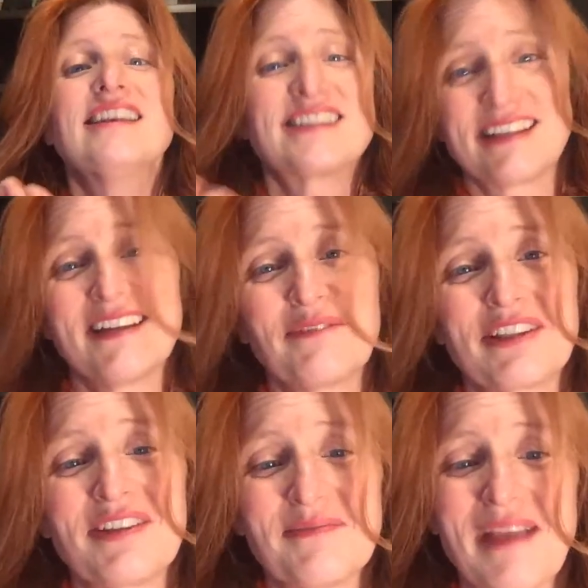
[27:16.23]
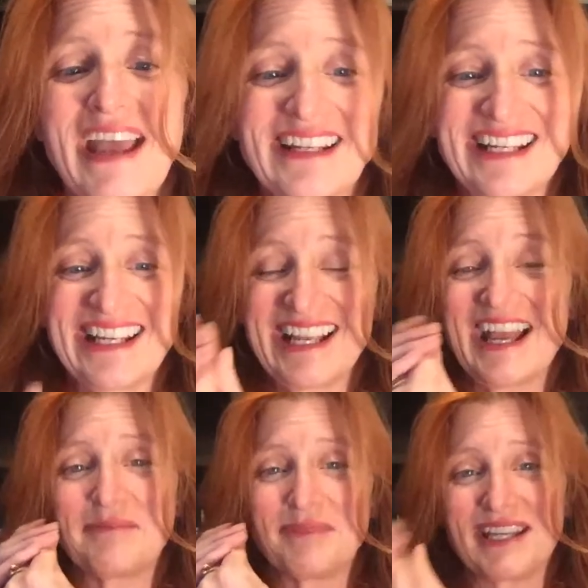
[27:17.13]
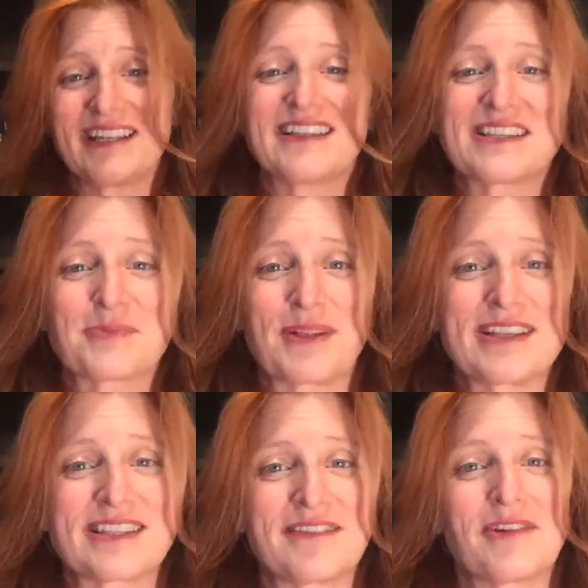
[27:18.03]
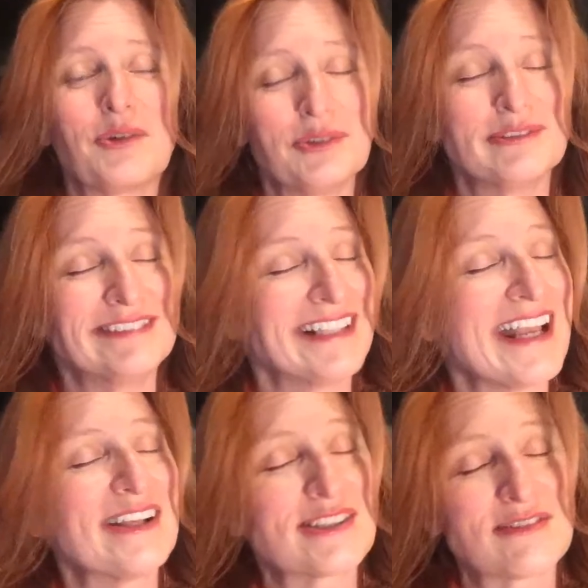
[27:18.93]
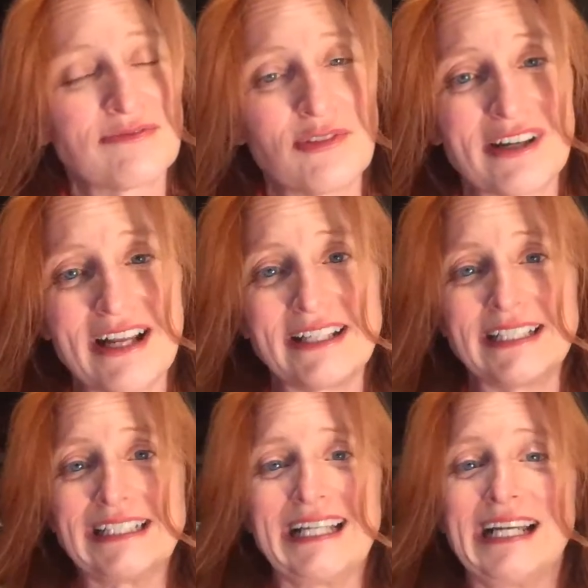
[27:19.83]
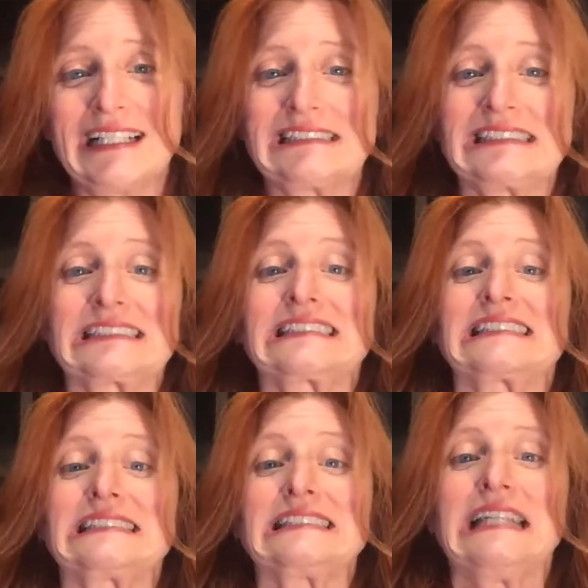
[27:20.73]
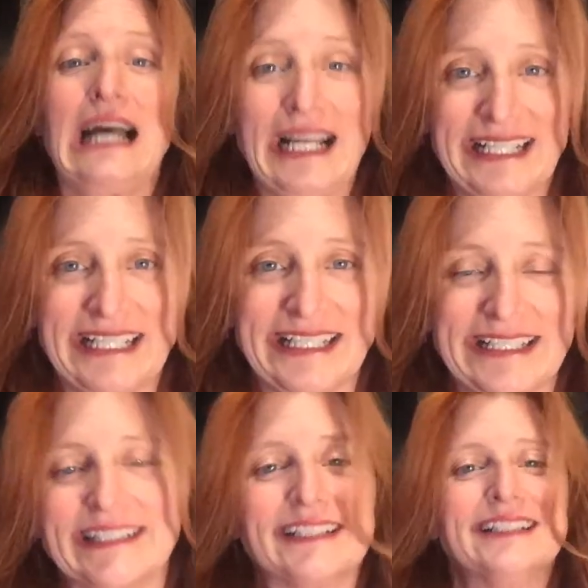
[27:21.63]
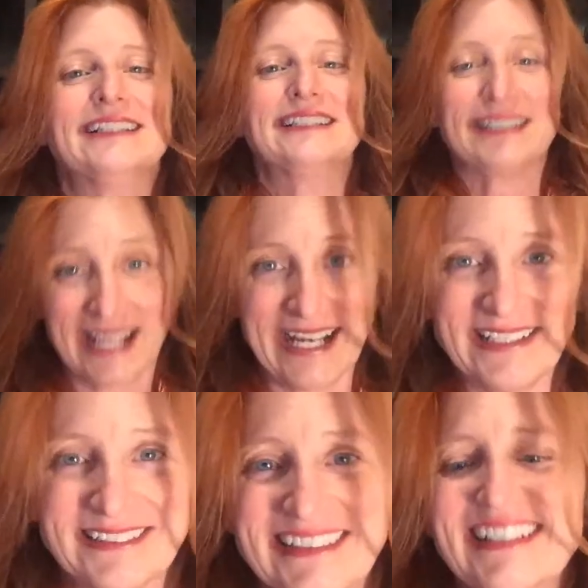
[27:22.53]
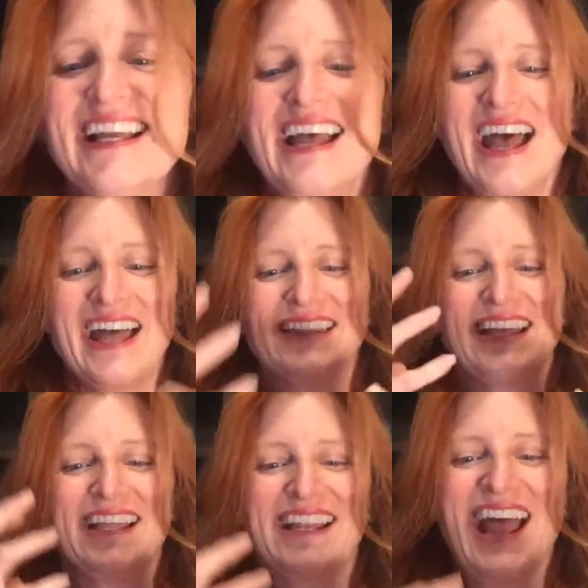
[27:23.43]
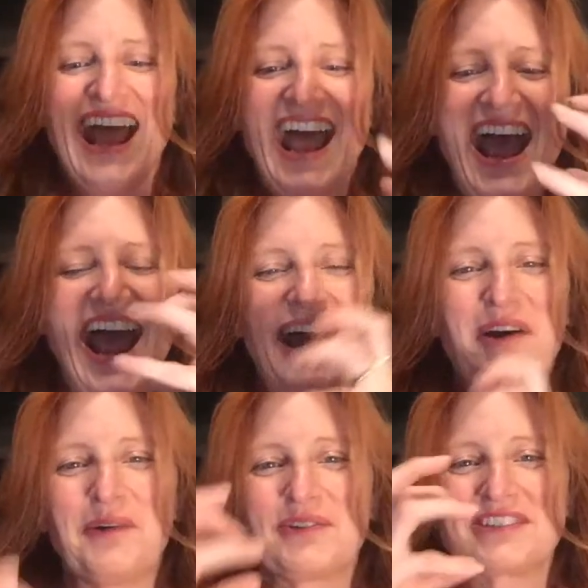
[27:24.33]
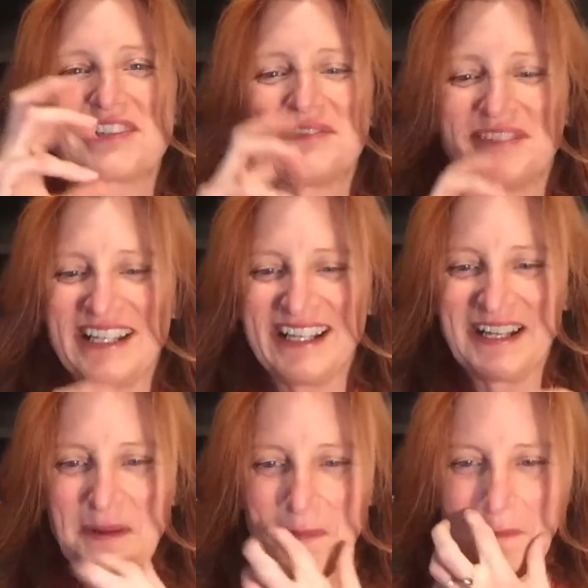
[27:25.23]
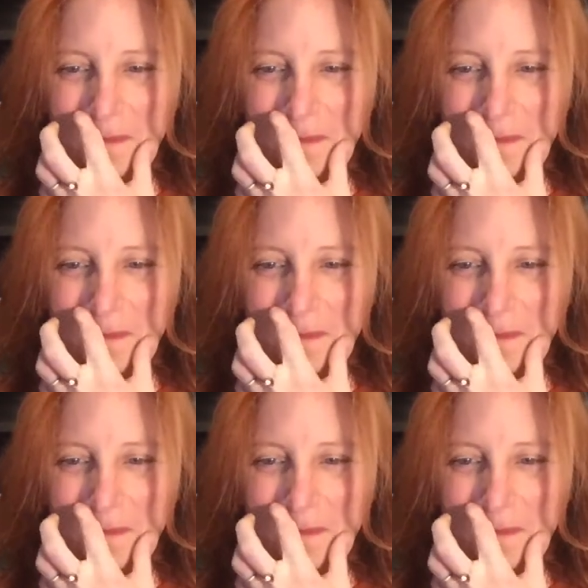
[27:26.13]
sitting with humanity and being in this place of, oh, nails, forehead. Yeah, I get it. Yeah. And then how do we,